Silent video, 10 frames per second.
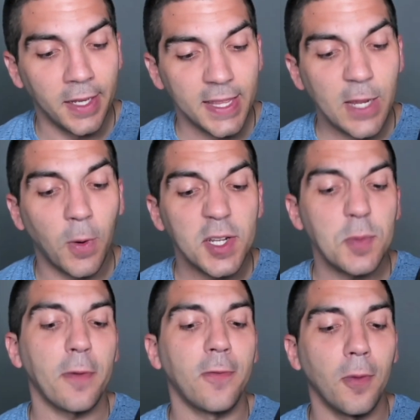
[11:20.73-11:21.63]
They wanted to
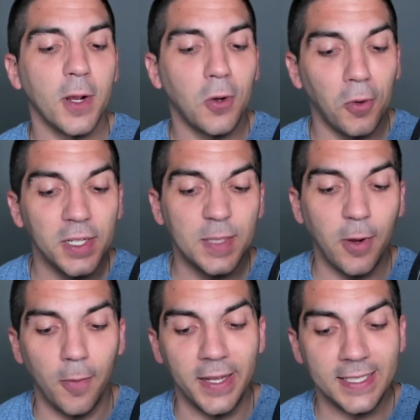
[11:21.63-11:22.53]
perform a cold
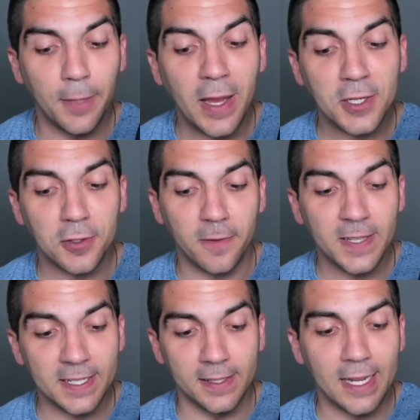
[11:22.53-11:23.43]
experiment to measure the
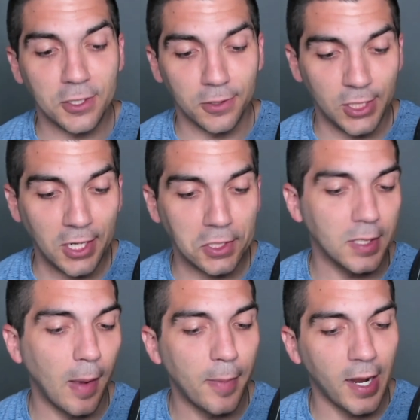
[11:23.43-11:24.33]
physiological changes in
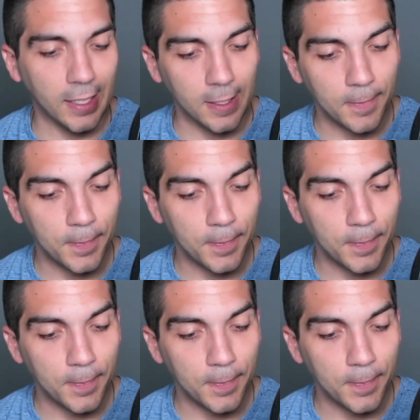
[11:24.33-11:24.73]
my body.